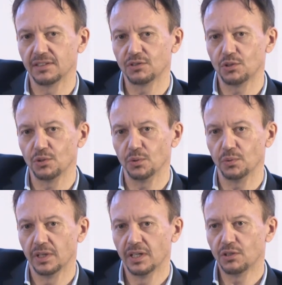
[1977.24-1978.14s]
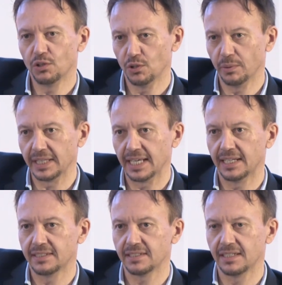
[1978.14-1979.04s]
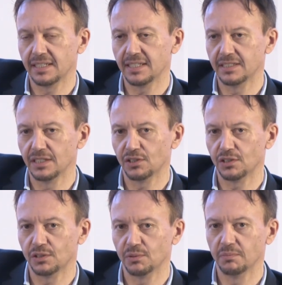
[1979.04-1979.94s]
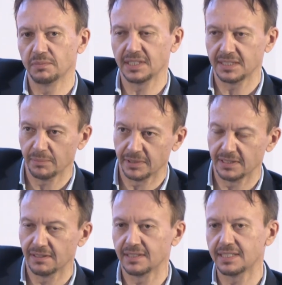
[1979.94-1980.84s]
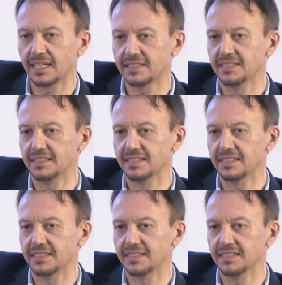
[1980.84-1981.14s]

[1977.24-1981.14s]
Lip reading: to doing that, in addition to, say, some of the tax